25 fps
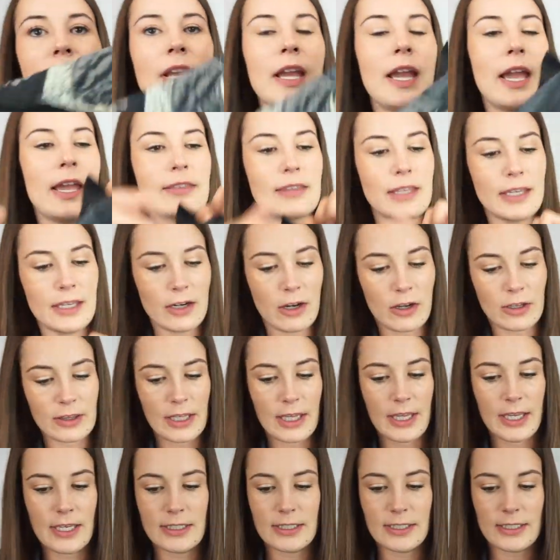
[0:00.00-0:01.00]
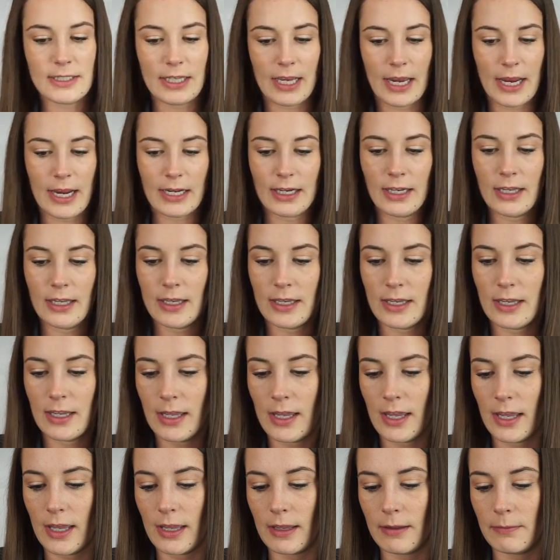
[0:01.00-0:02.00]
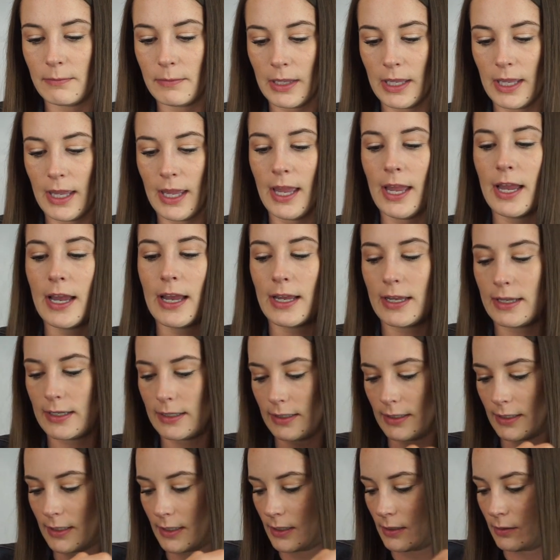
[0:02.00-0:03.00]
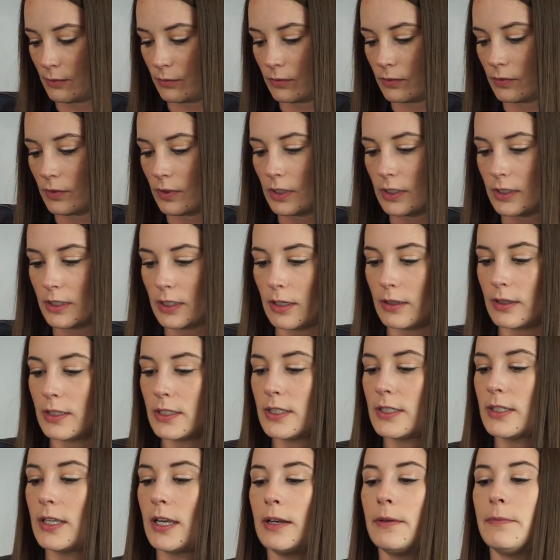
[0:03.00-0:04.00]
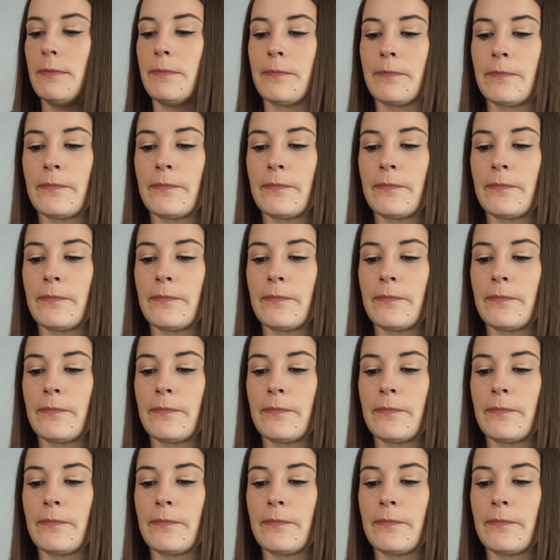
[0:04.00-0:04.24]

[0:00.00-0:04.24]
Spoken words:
and then on the inside, it has, it's on this side,